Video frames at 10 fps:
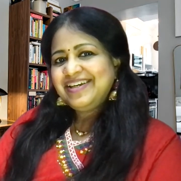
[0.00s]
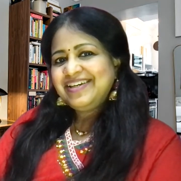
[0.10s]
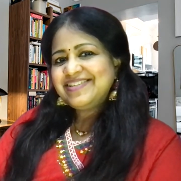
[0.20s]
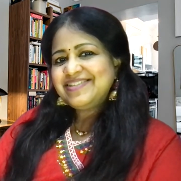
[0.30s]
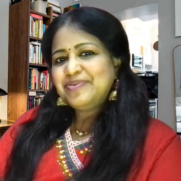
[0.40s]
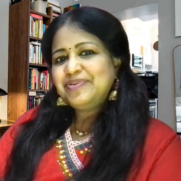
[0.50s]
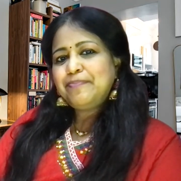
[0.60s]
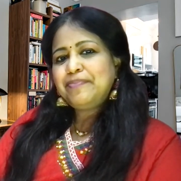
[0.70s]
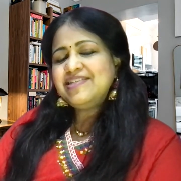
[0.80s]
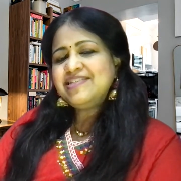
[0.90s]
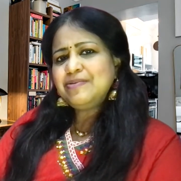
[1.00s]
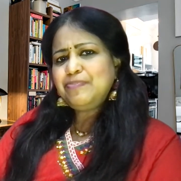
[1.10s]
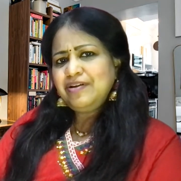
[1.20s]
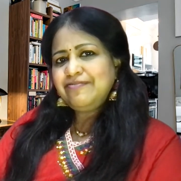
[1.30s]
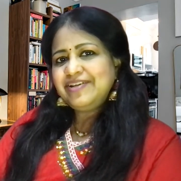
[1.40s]
So the
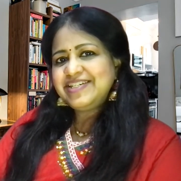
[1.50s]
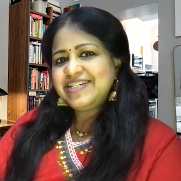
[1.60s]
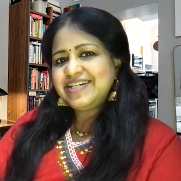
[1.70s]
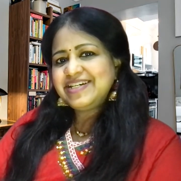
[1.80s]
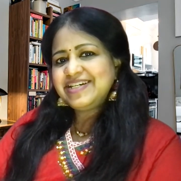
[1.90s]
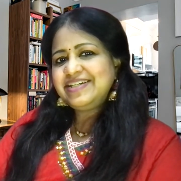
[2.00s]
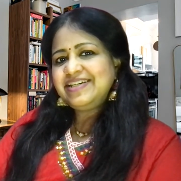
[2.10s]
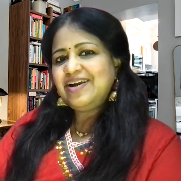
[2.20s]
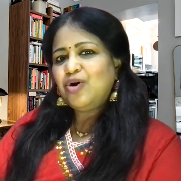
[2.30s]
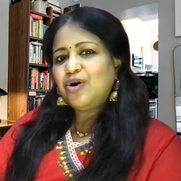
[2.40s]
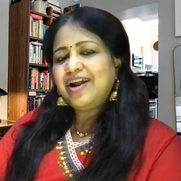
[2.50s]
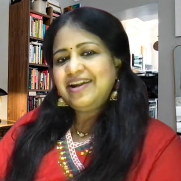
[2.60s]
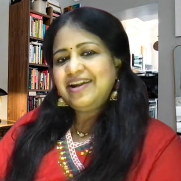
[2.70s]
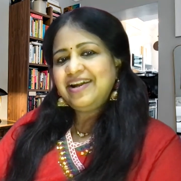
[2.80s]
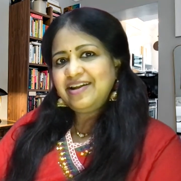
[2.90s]
principle of integrity or
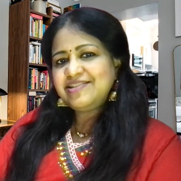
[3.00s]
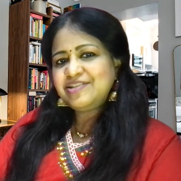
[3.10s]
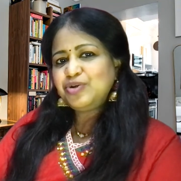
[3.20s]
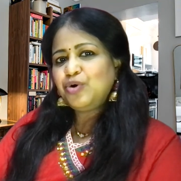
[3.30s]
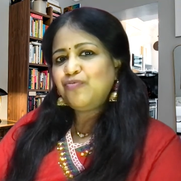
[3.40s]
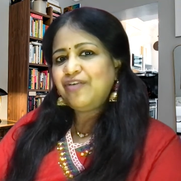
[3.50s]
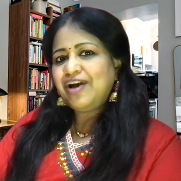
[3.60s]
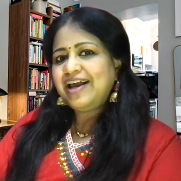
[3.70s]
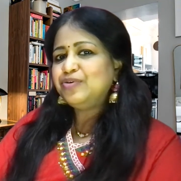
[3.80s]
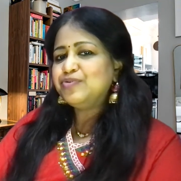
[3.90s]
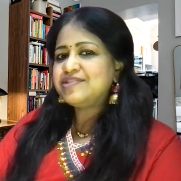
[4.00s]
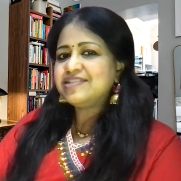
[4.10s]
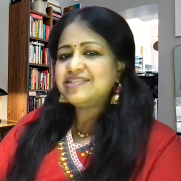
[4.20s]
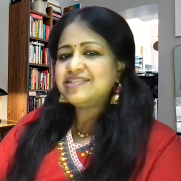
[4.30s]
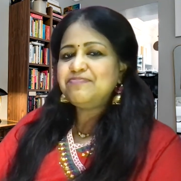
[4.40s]
adherence to your values
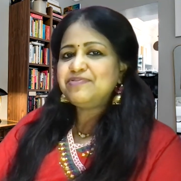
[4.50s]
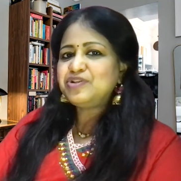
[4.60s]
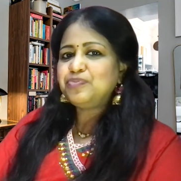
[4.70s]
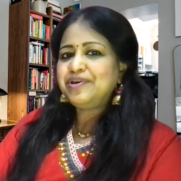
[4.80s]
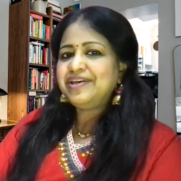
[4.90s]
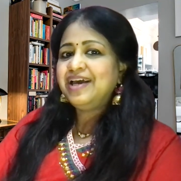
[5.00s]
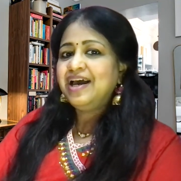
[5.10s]
seems to be